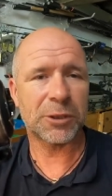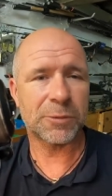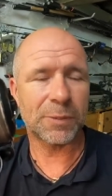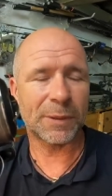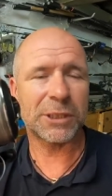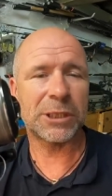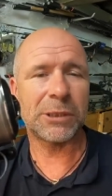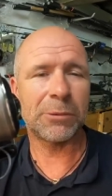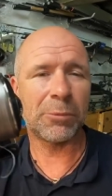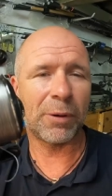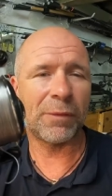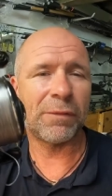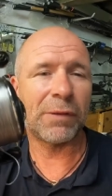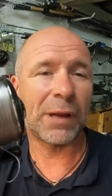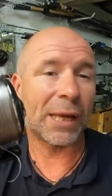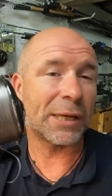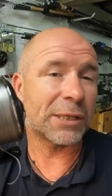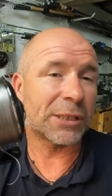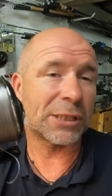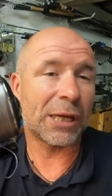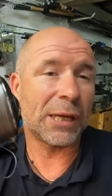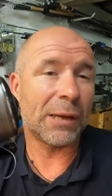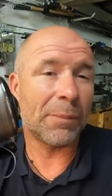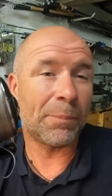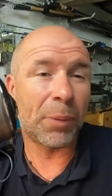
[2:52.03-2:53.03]
especially with
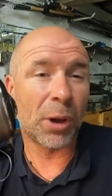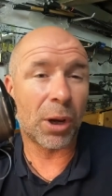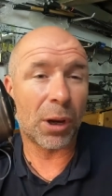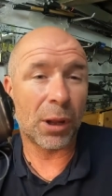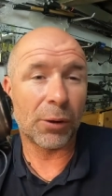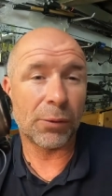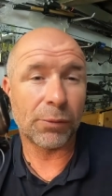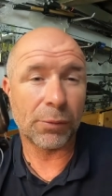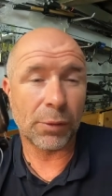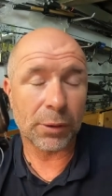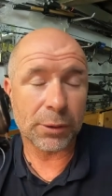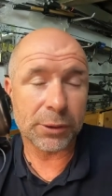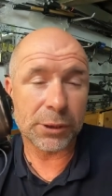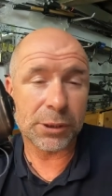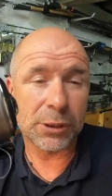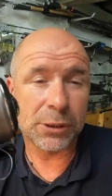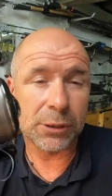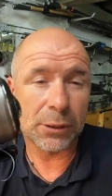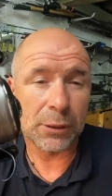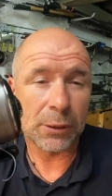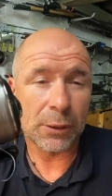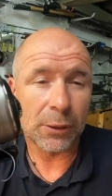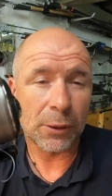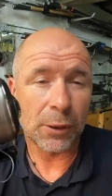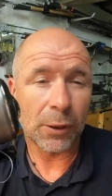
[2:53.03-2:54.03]
let's say your bolo rods